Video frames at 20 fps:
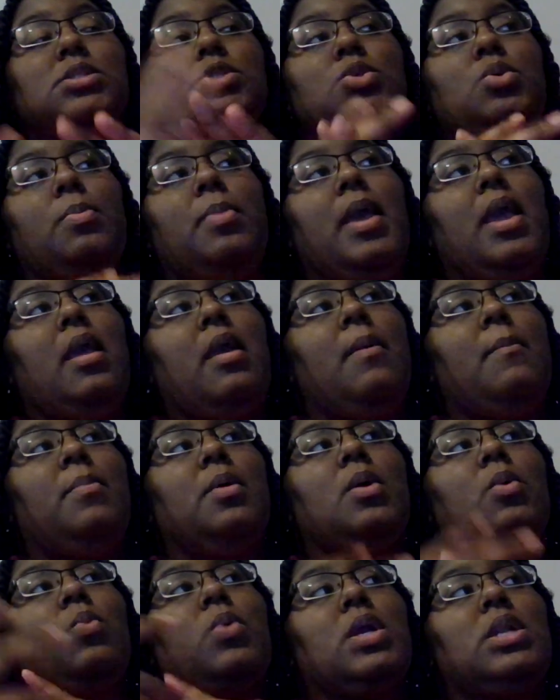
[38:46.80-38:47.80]
too bad.
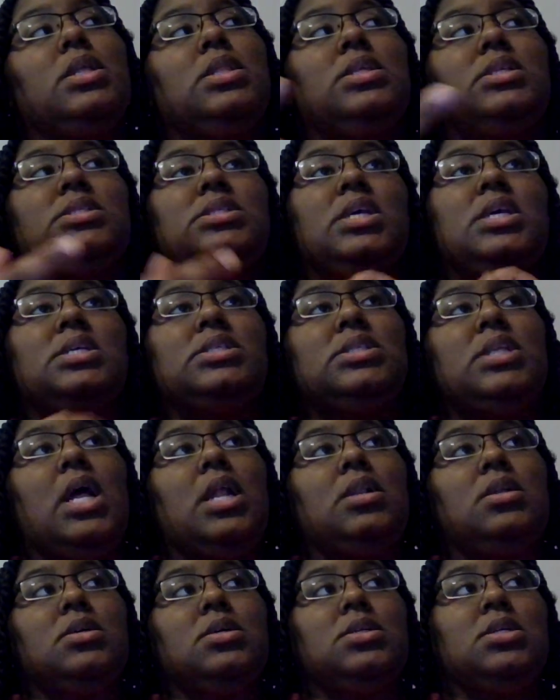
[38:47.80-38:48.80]
But one of the tests
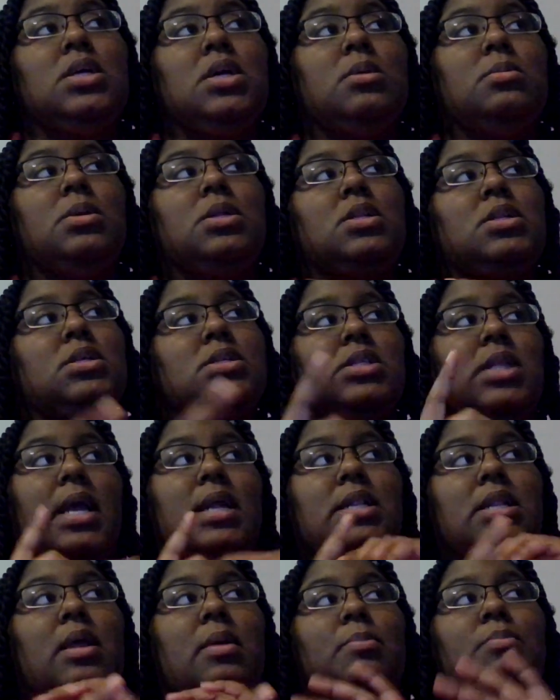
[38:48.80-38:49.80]
I looked up, it looked
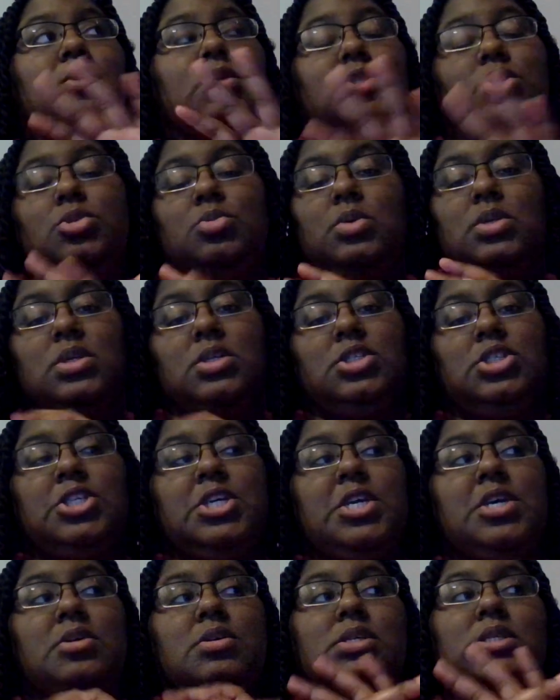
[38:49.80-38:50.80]
like they put you in a
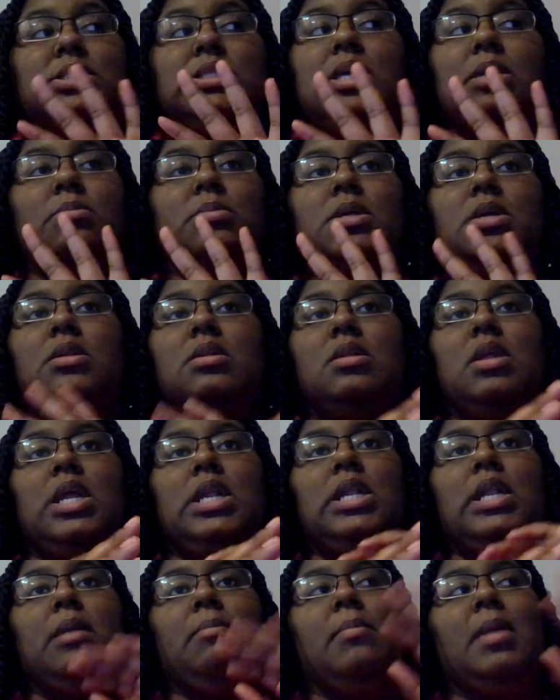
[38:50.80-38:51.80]
chair or something
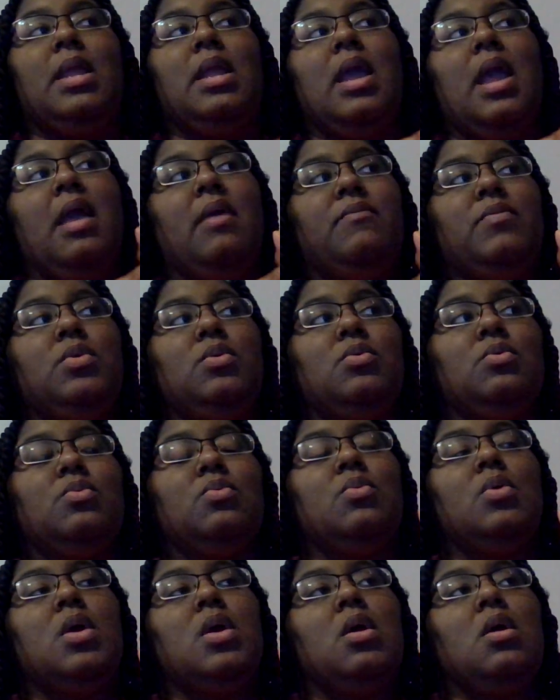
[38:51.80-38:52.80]
and they may have
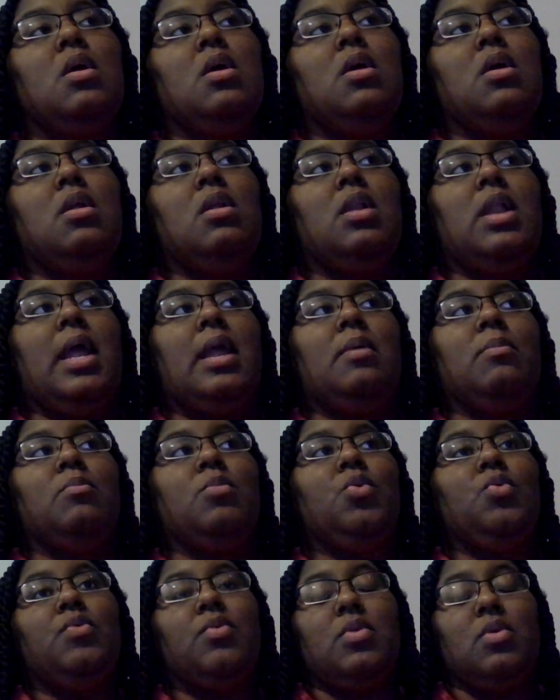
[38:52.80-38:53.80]
you like
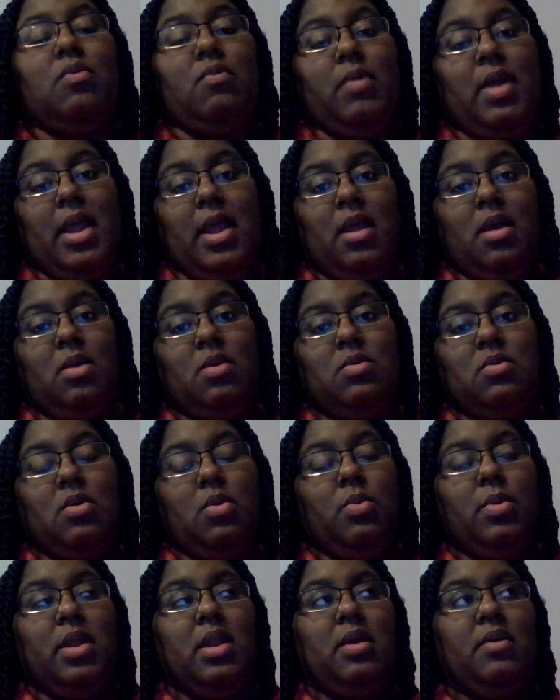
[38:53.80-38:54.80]
moving around
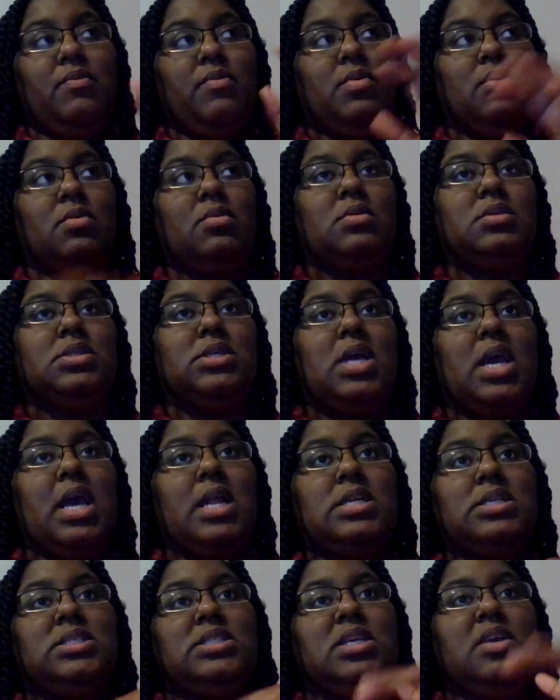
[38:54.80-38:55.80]
or whatever to
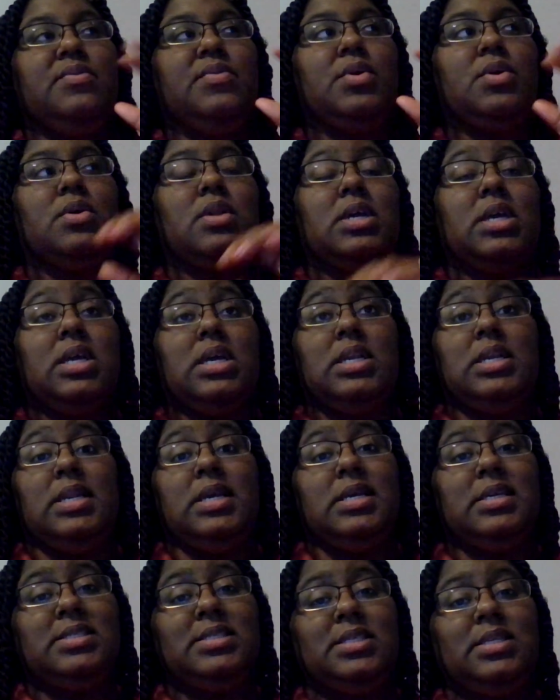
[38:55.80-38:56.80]
kind of see if you're going to get
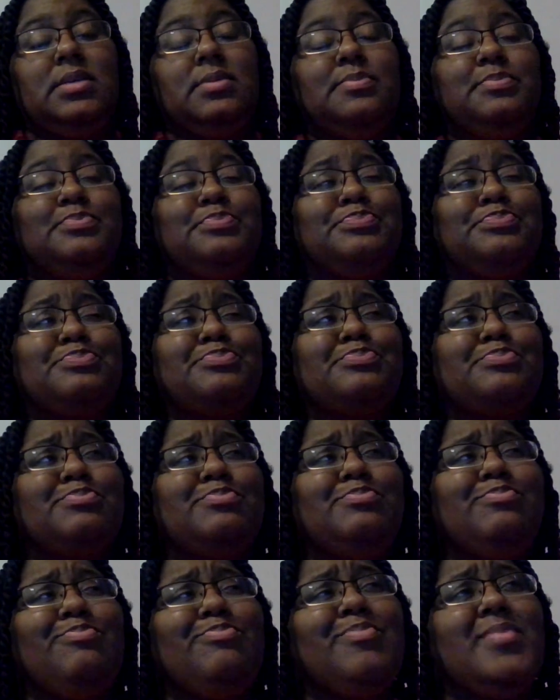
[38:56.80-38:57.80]
dizzy.
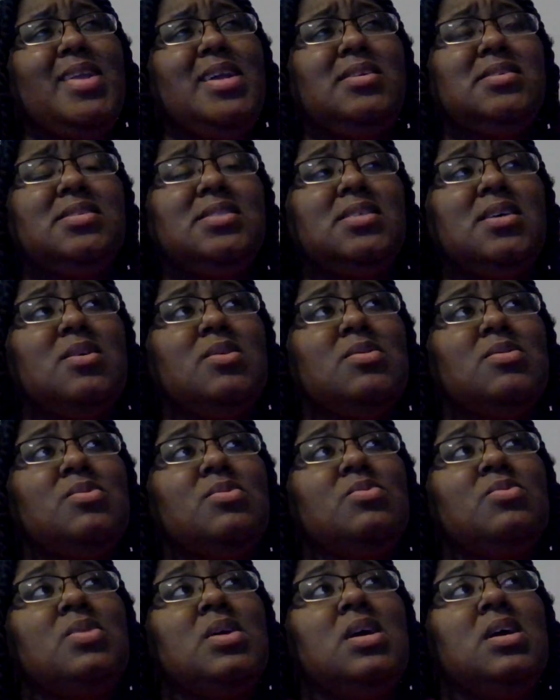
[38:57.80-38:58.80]

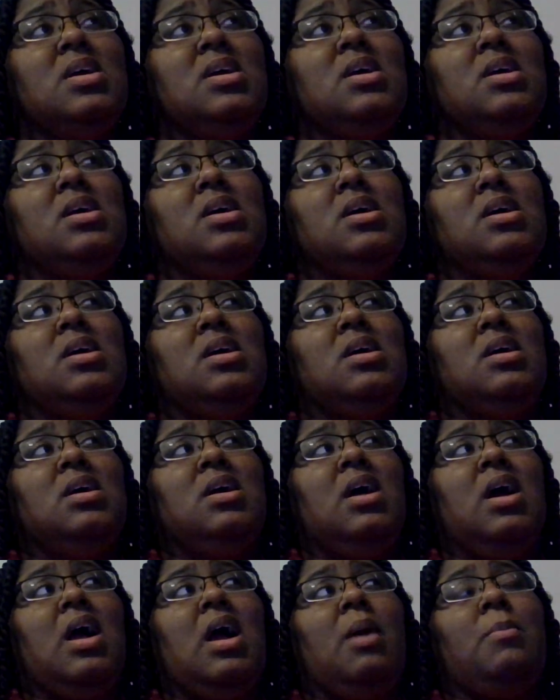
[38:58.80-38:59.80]
So
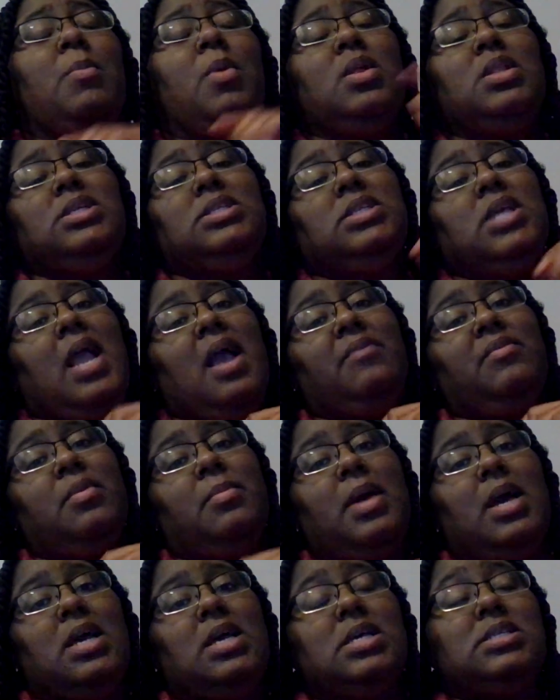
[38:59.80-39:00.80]
I'm only having
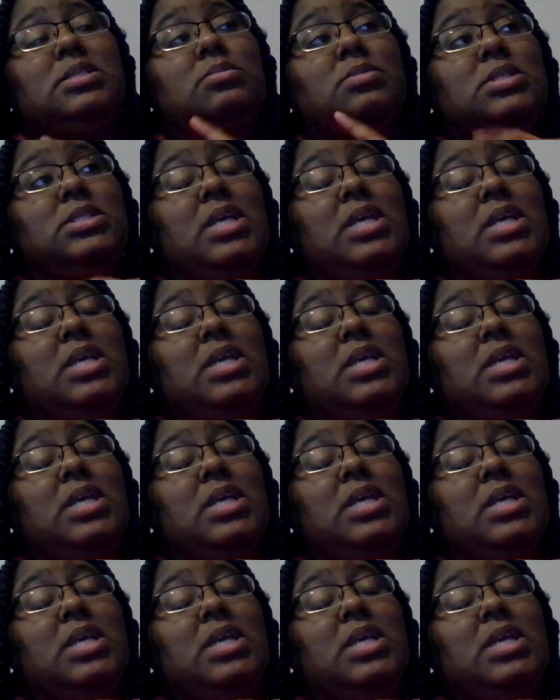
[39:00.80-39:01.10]
my husband